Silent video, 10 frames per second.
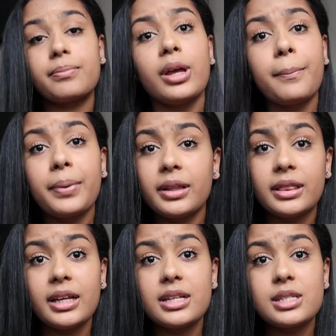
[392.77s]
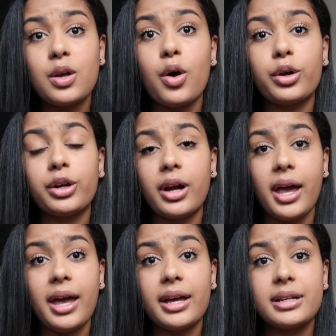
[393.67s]
can put this on your
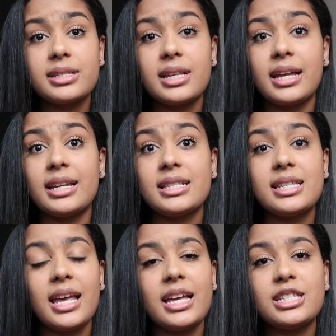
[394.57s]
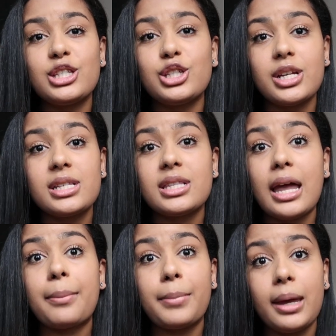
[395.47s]
eggs and it tastes just
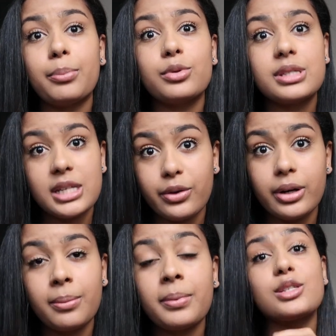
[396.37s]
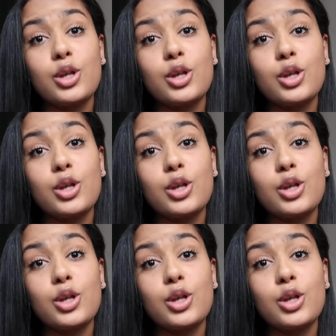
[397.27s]
like maple syrup.